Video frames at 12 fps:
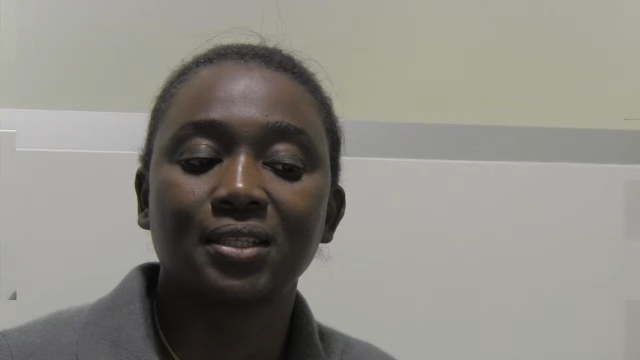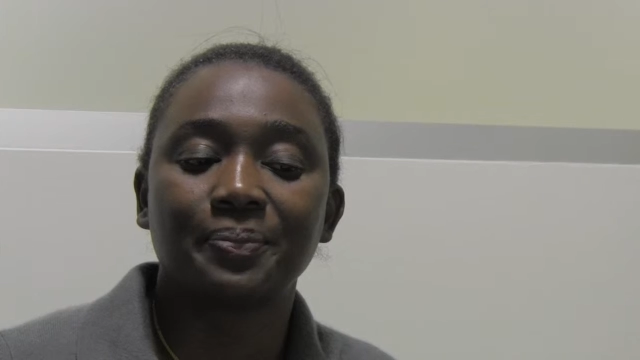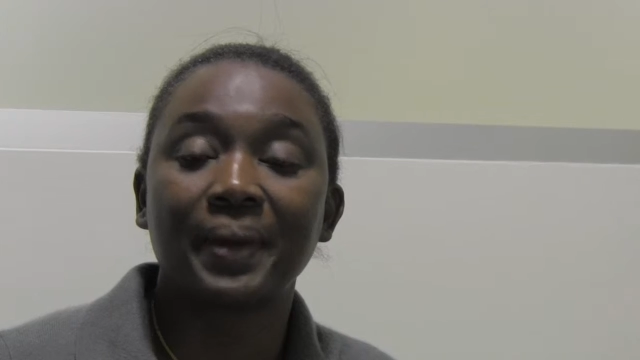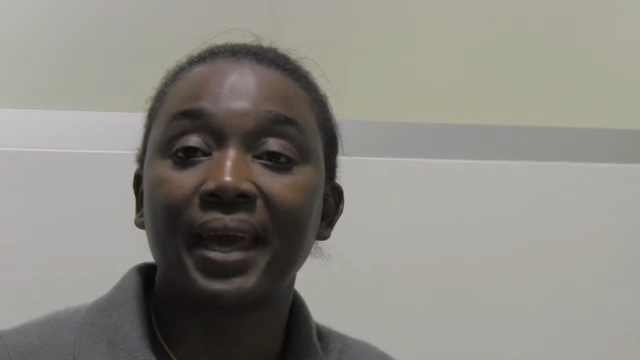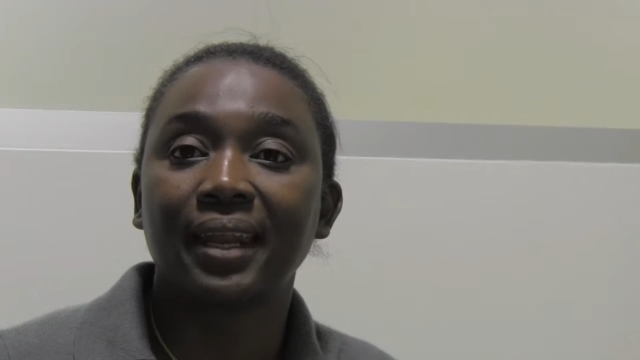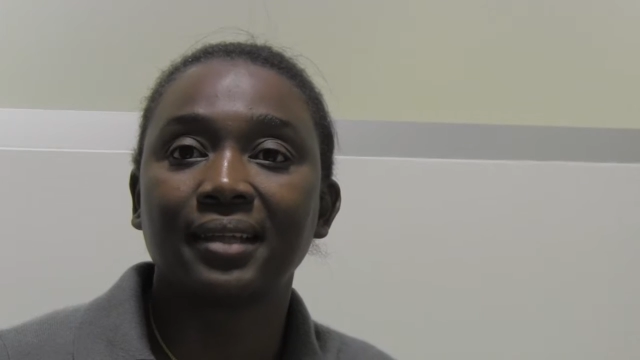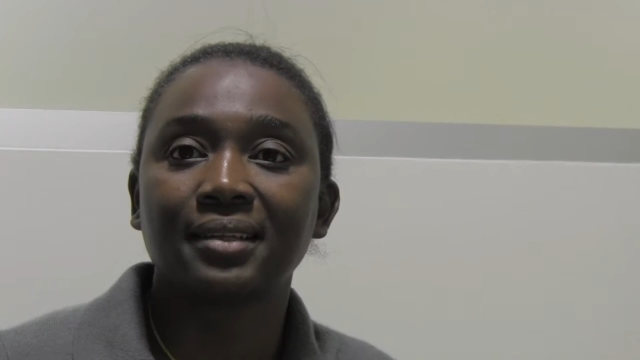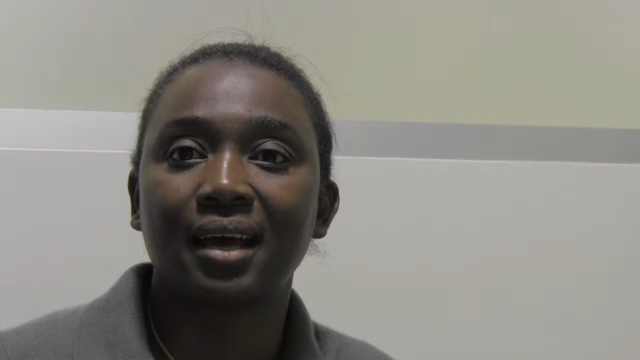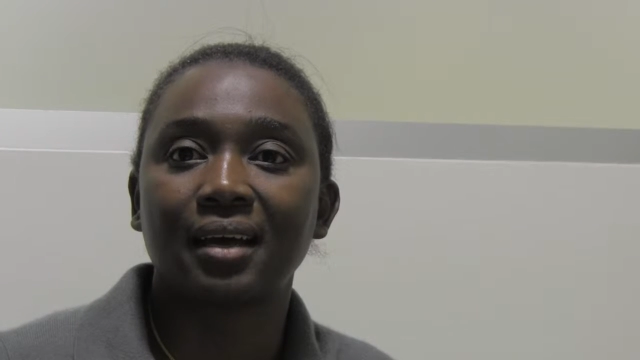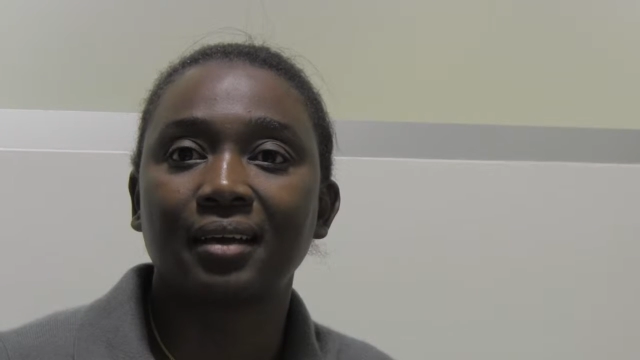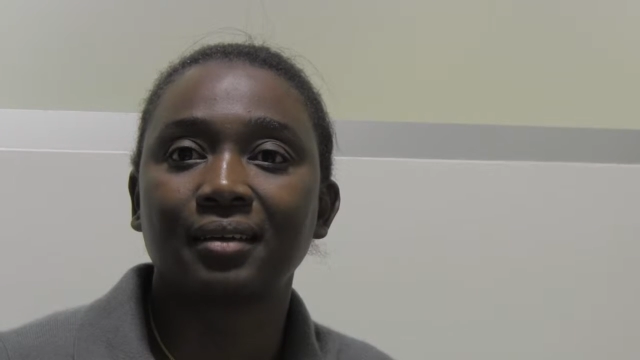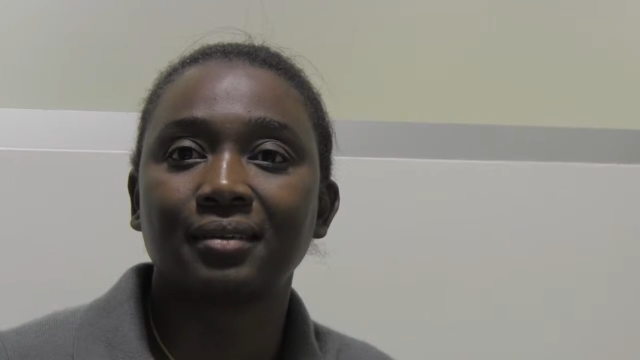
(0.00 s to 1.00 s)
the parents
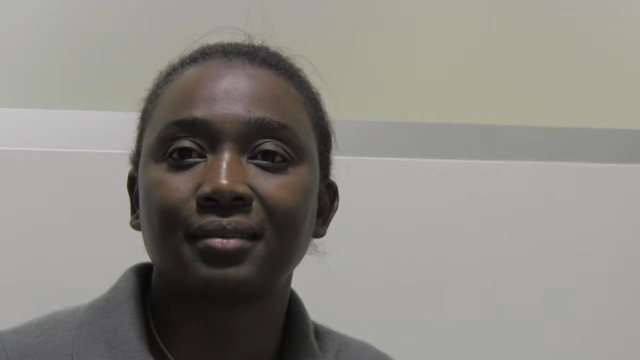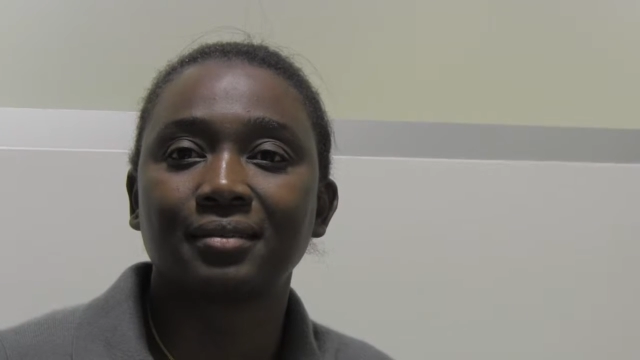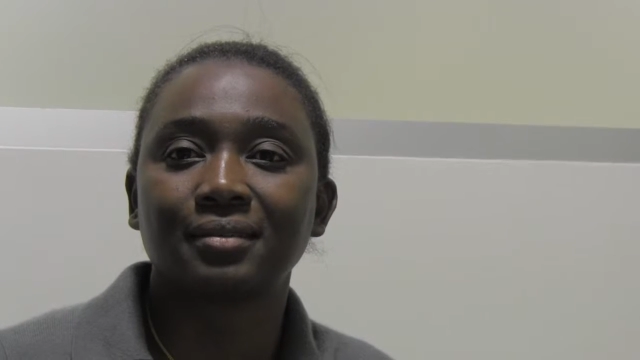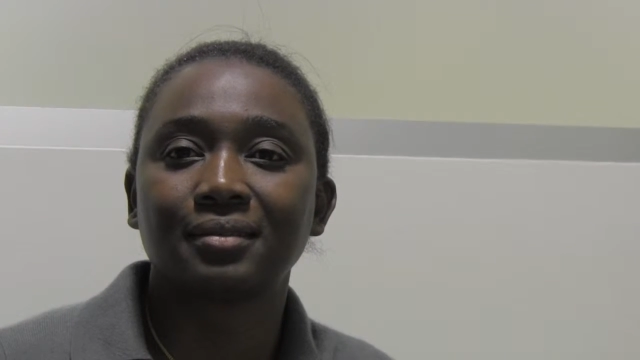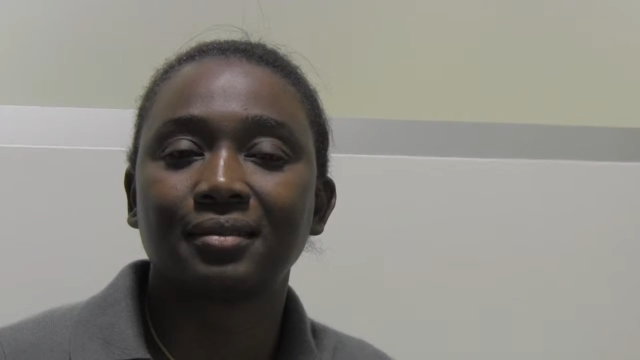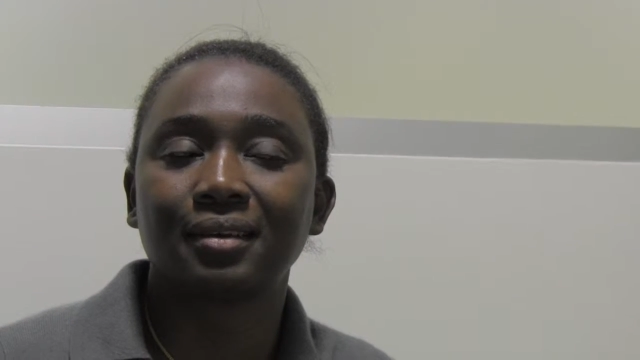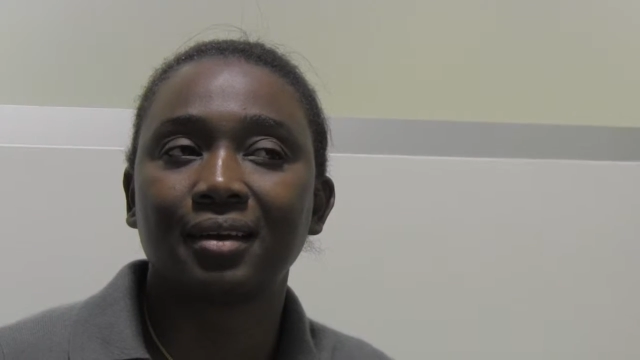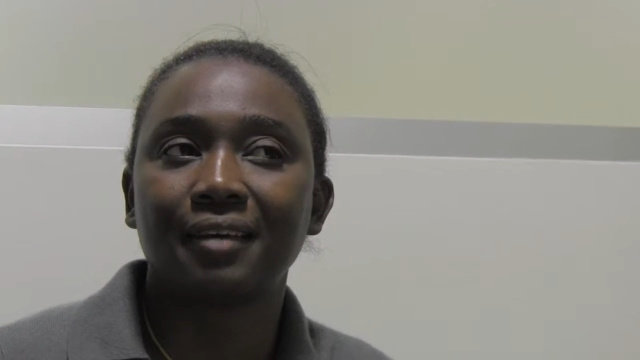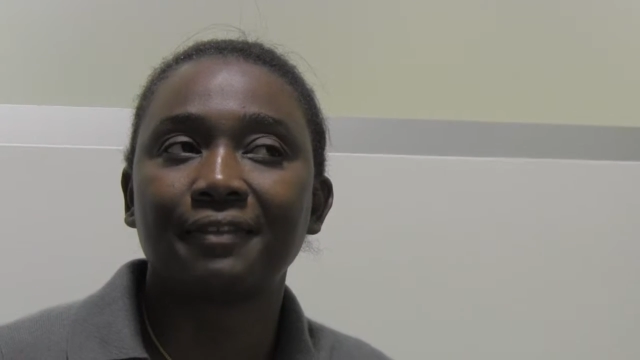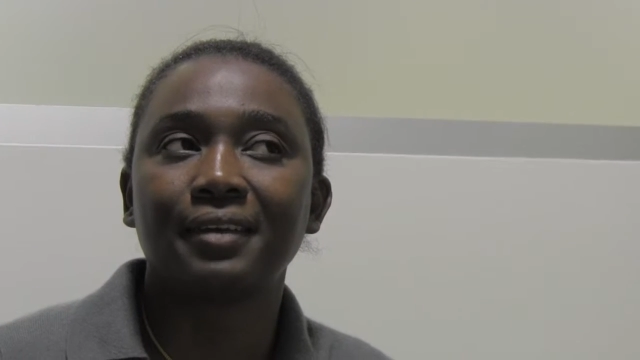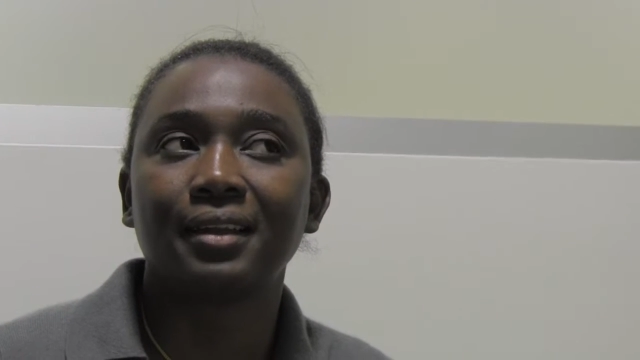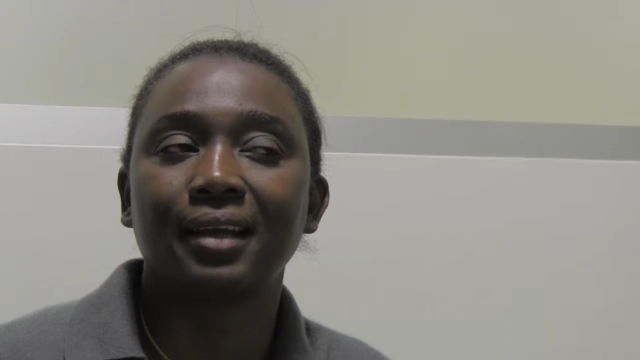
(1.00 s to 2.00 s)
are, I
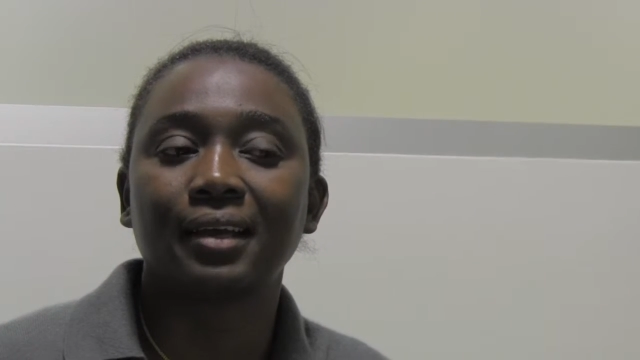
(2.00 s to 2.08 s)
feel